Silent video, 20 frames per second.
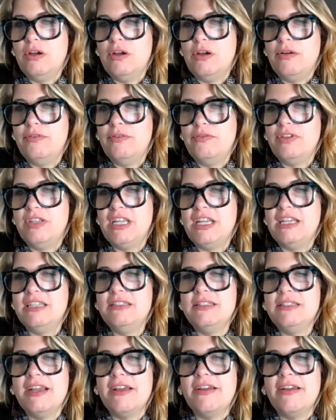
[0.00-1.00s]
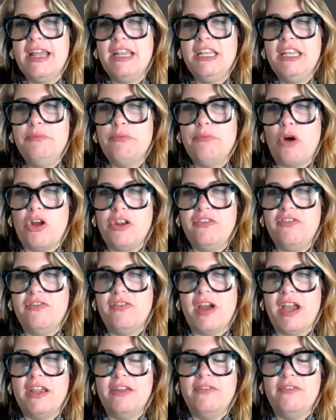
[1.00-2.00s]
Uh, the, is there any
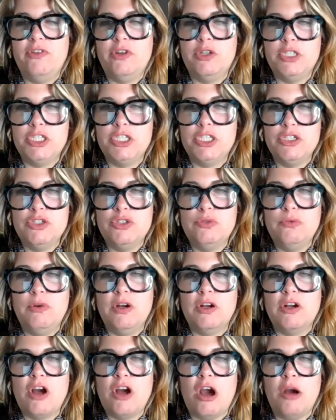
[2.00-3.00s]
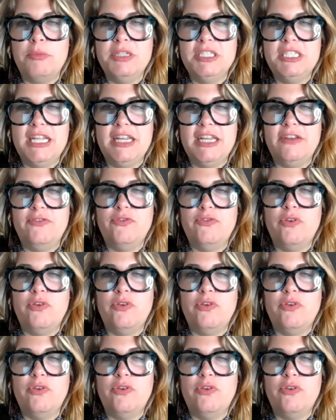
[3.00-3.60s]
modifying version to accommodate